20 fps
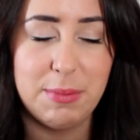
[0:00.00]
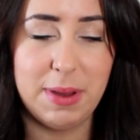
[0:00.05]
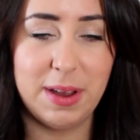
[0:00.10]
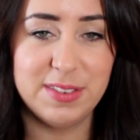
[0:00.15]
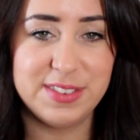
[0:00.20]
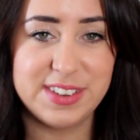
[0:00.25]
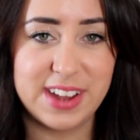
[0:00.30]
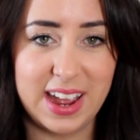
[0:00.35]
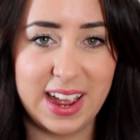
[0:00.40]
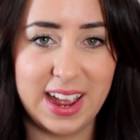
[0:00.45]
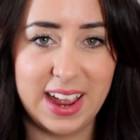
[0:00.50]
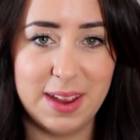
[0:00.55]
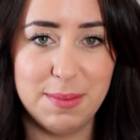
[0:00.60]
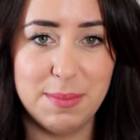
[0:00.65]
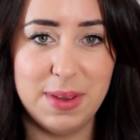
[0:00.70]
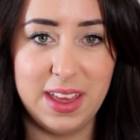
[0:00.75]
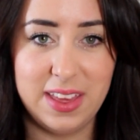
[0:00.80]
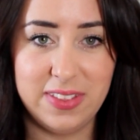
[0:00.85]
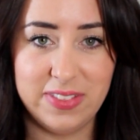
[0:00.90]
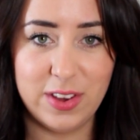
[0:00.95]
amount of
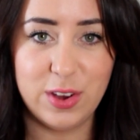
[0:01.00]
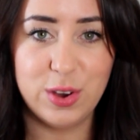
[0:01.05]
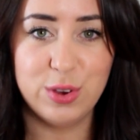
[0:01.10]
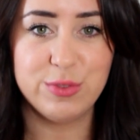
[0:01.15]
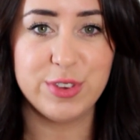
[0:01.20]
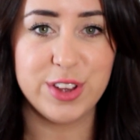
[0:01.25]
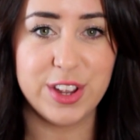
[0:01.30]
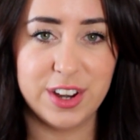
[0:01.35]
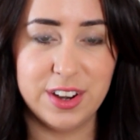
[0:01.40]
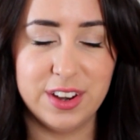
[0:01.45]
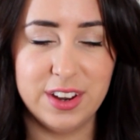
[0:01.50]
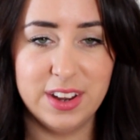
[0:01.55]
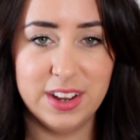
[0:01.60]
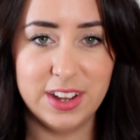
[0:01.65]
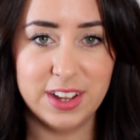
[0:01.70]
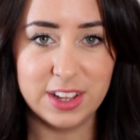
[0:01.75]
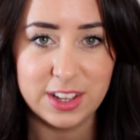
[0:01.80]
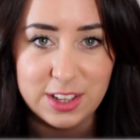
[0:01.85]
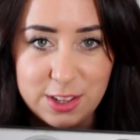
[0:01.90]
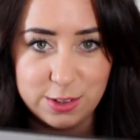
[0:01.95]
time in the oven
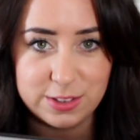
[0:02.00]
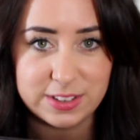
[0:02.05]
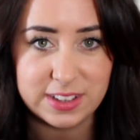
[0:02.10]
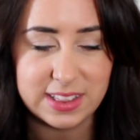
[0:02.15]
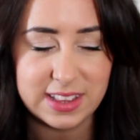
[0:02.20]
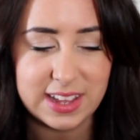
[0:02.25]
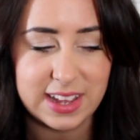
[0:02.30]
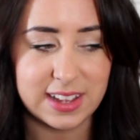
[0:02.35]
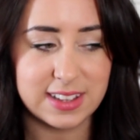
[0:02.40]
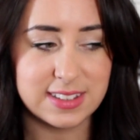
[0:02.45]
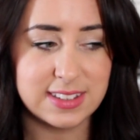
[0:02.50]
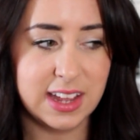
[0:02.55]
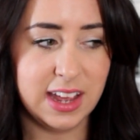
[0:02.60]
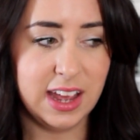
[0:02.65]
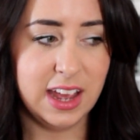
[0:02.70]
using this.